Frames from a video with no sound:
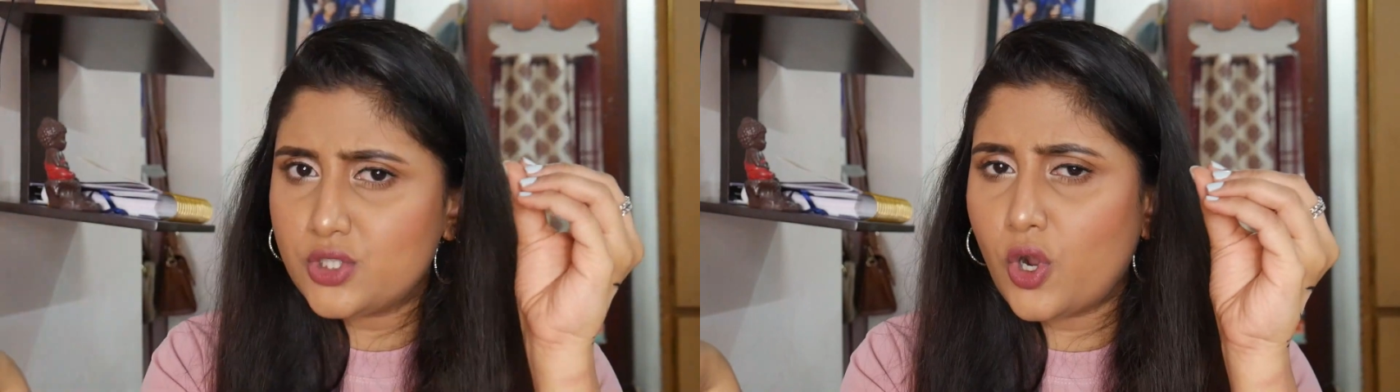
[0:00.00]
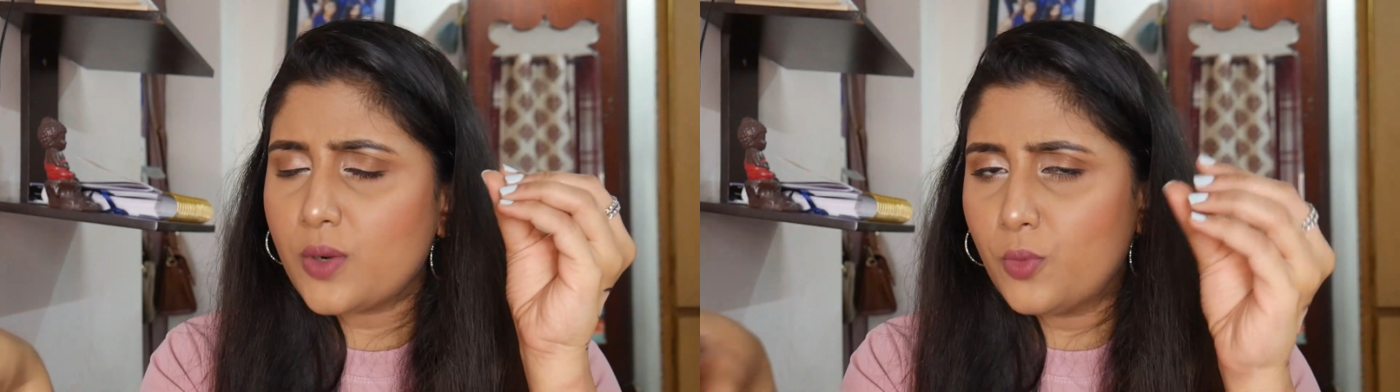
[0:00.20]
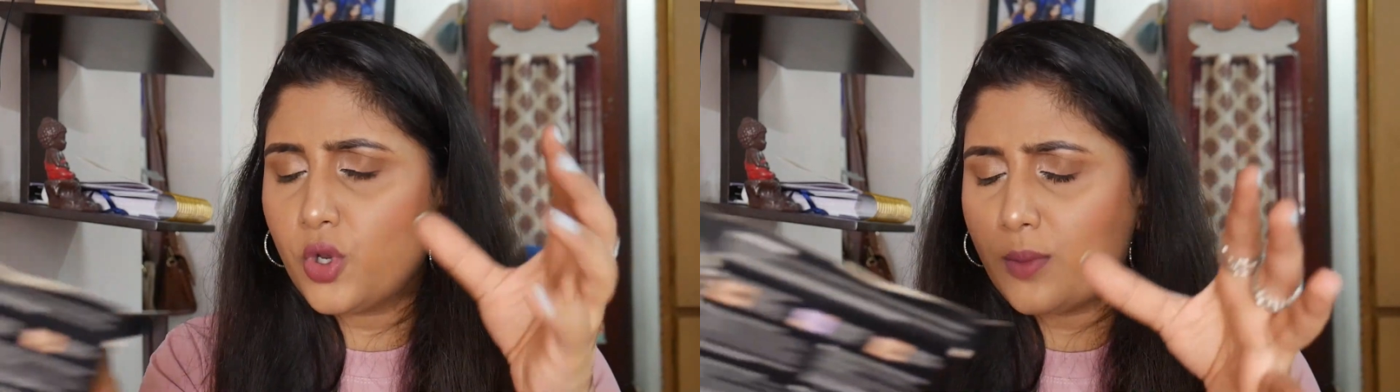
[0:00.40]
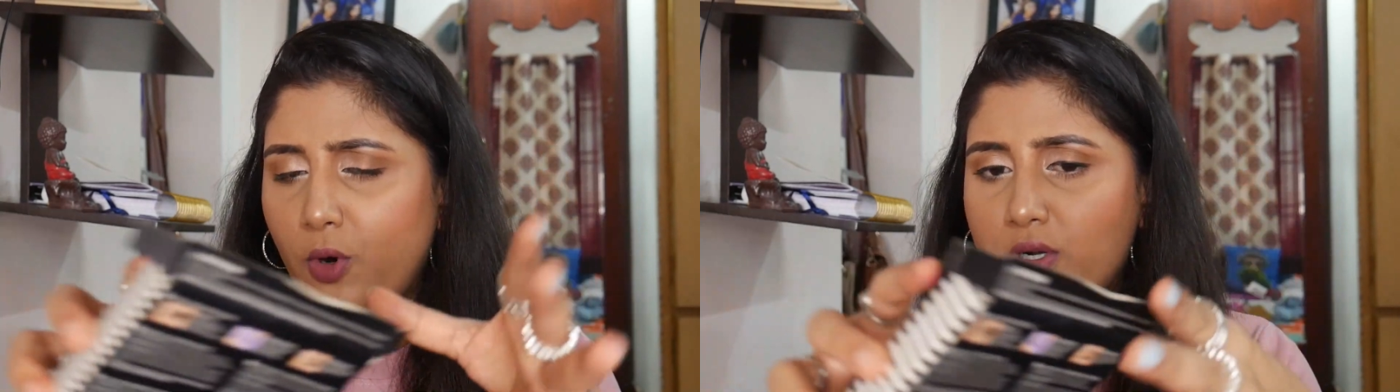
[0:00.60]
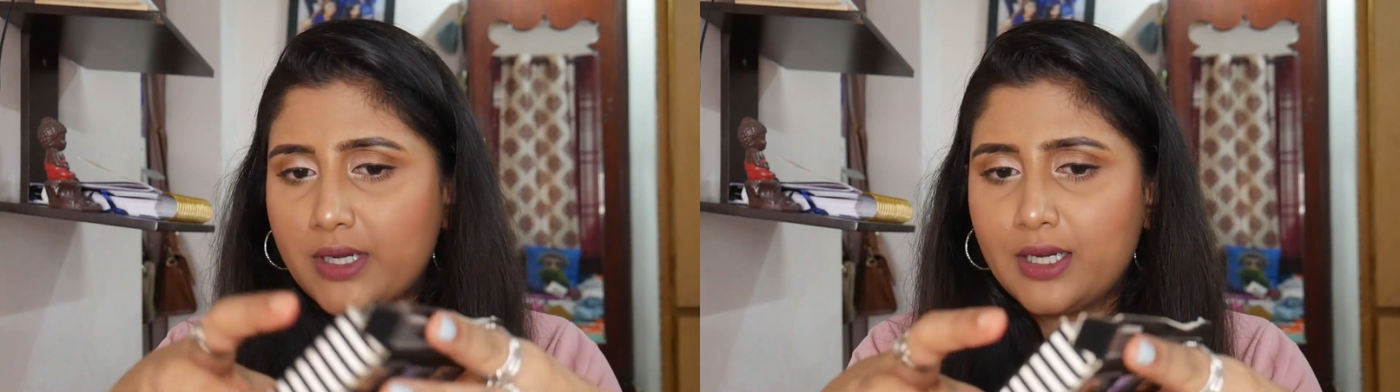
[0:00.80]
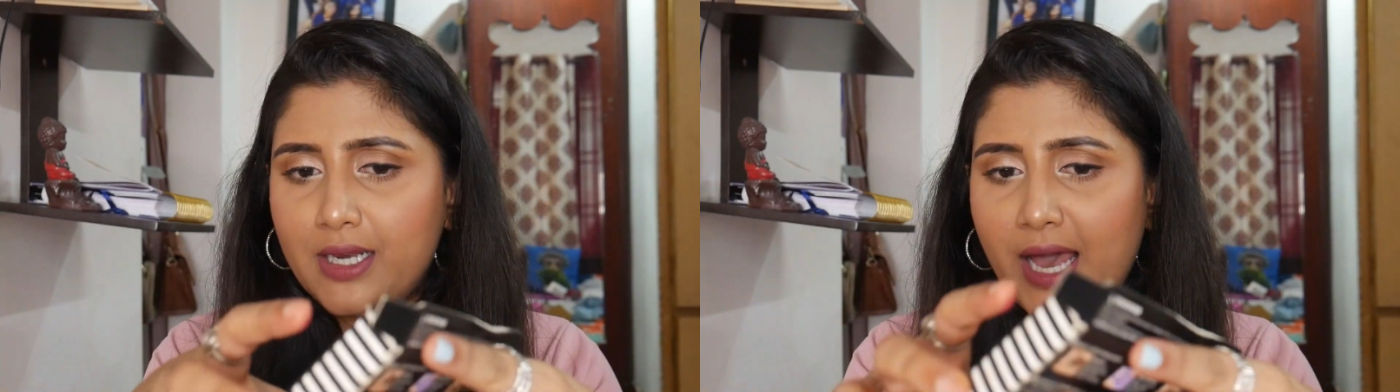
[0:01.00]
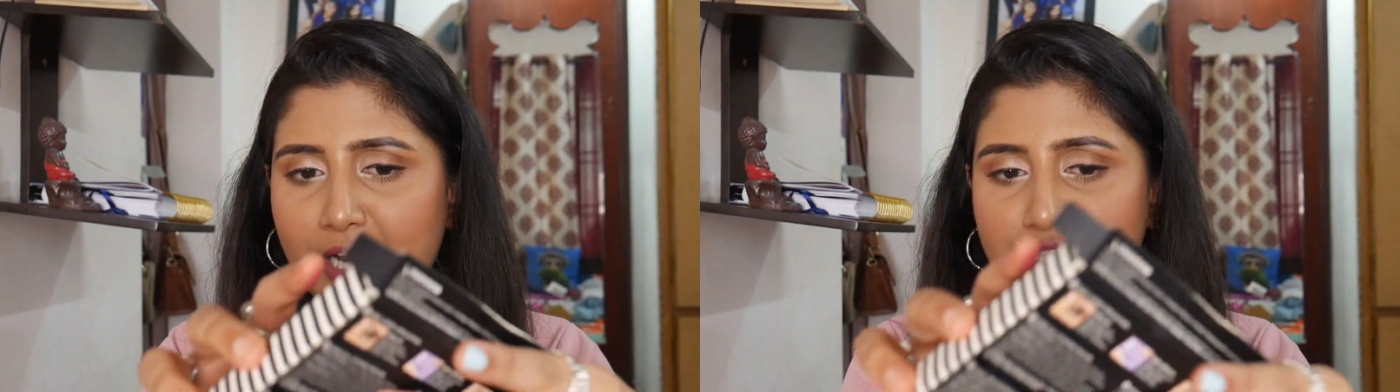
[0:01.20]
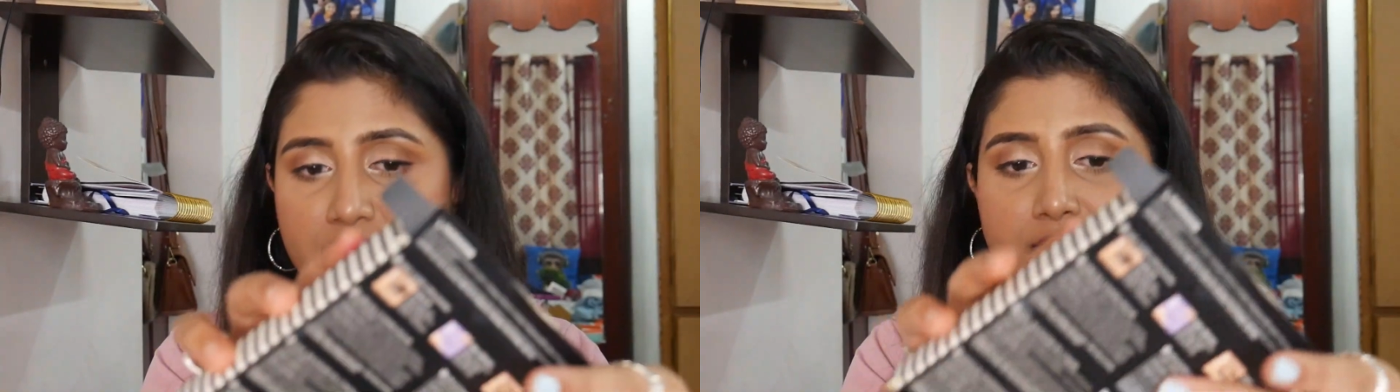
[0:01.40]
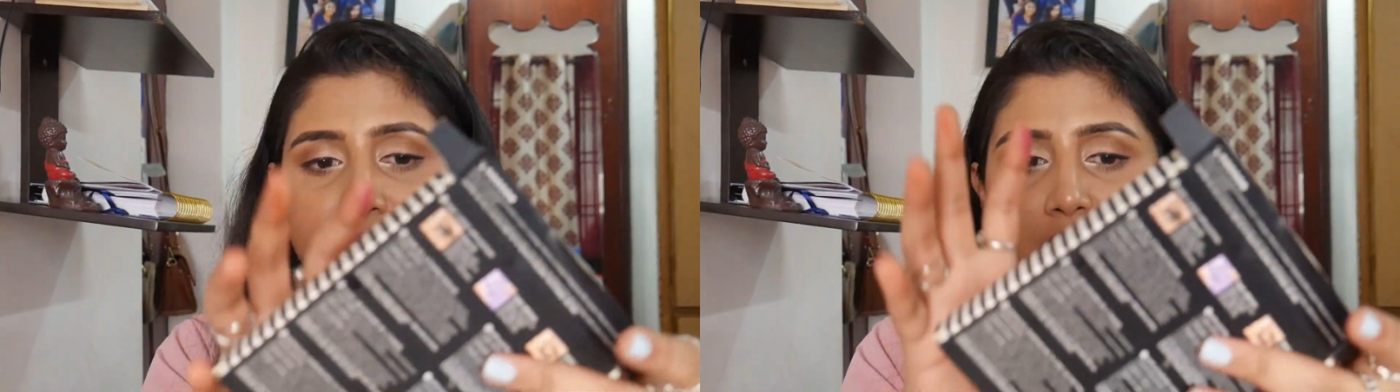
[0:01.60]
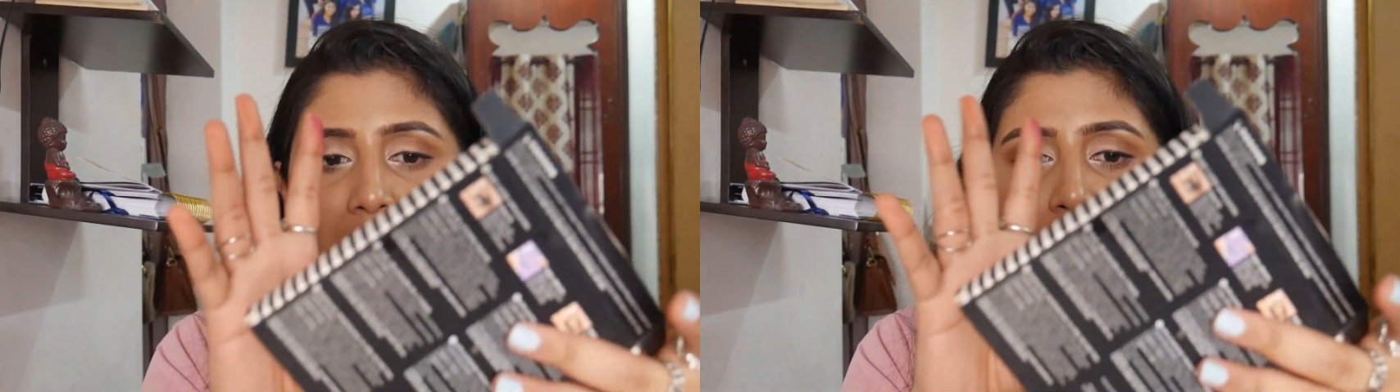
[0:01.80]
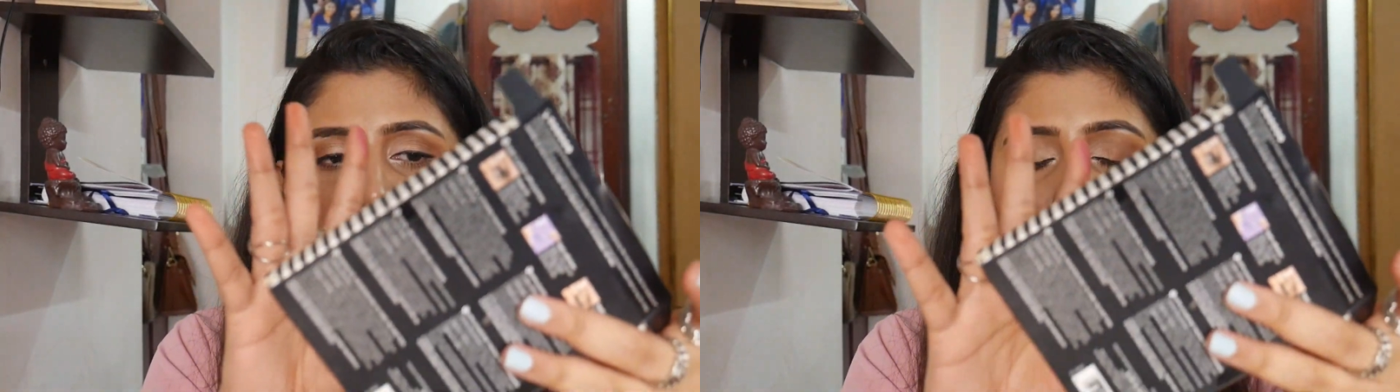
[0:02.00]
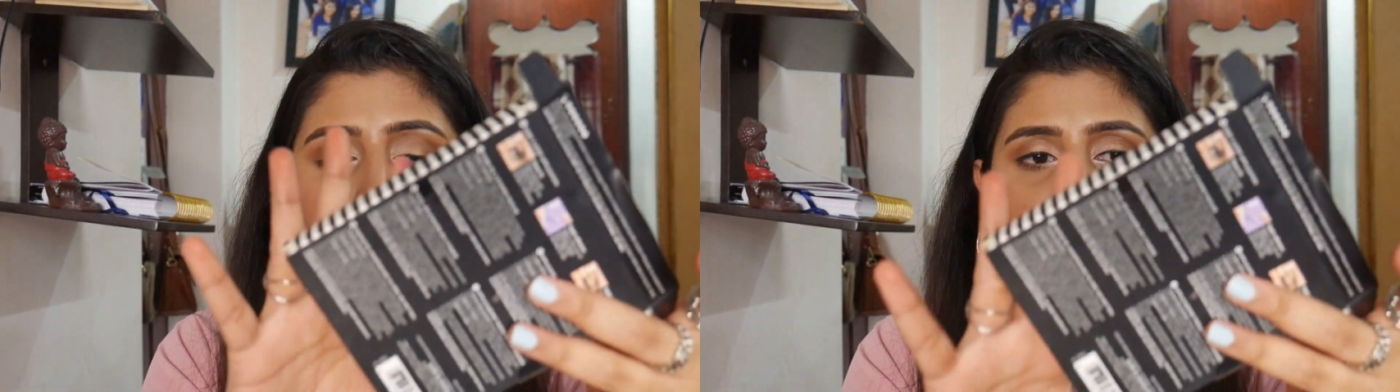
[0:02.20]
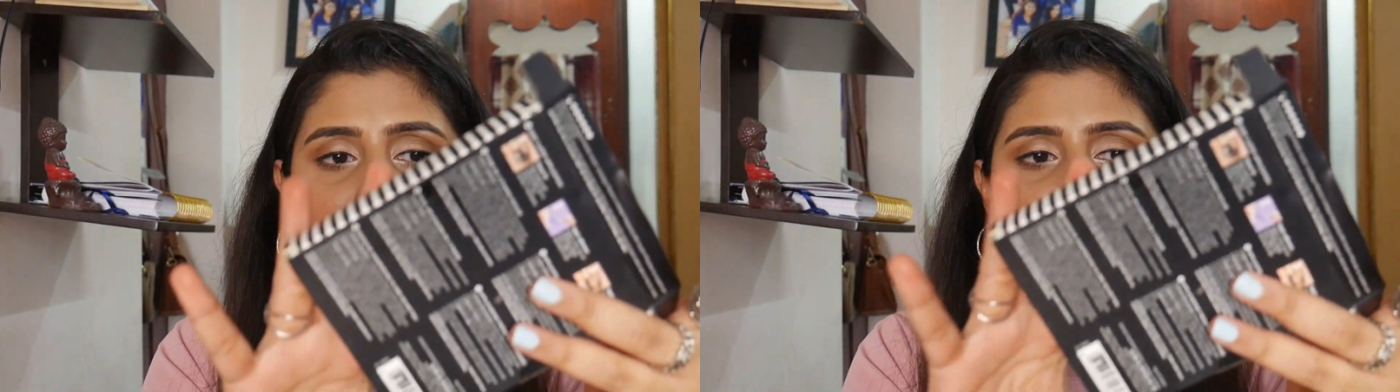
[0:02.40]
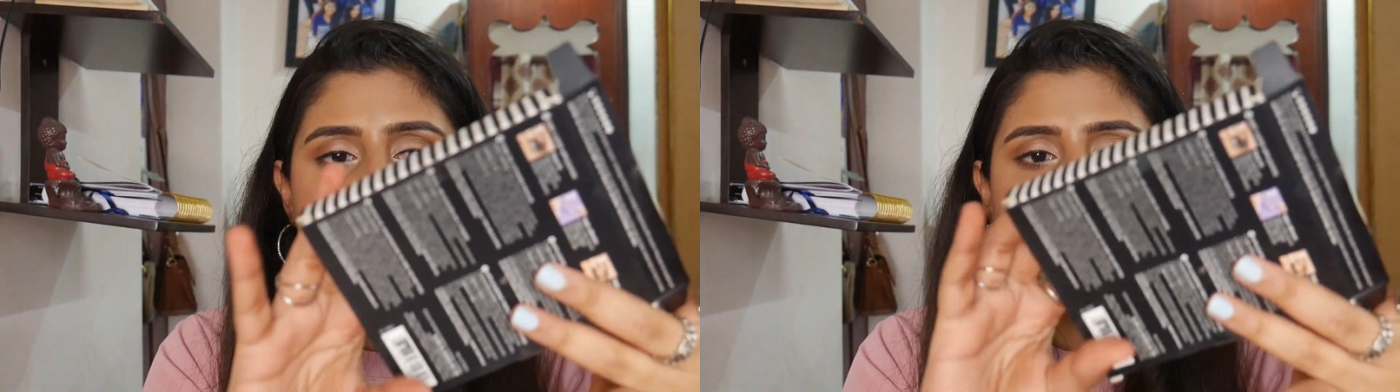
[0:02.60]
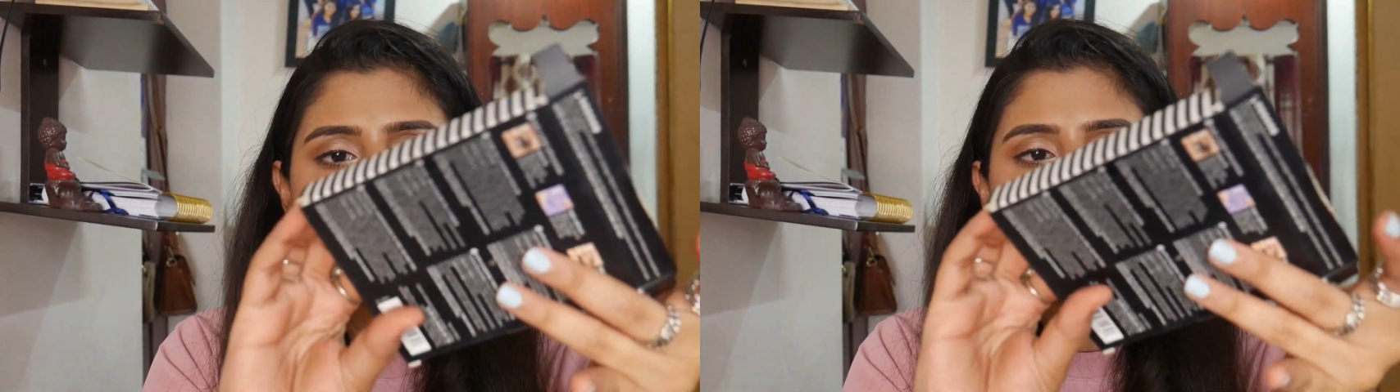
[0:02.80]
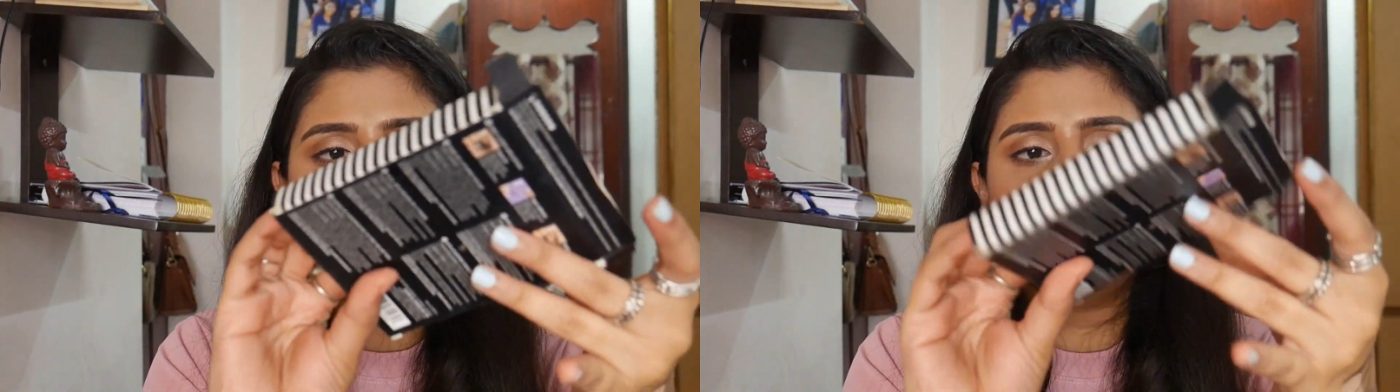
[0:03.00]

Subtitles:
talk more about lashes. For lashes, I've